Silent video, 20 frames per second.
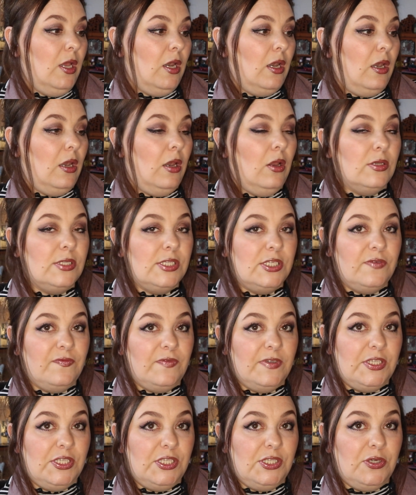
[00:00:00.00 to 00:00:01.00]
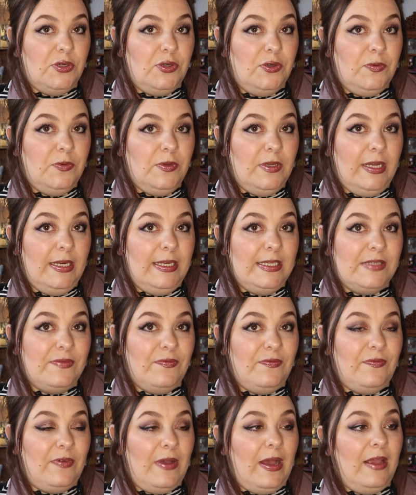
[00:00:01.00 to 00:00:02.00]
Lust for Sun, and it's
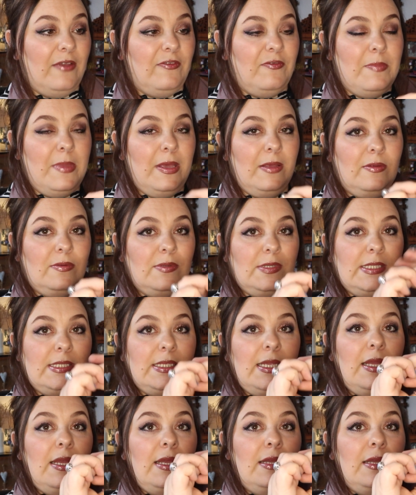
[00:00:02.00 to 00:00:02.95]
5 mils.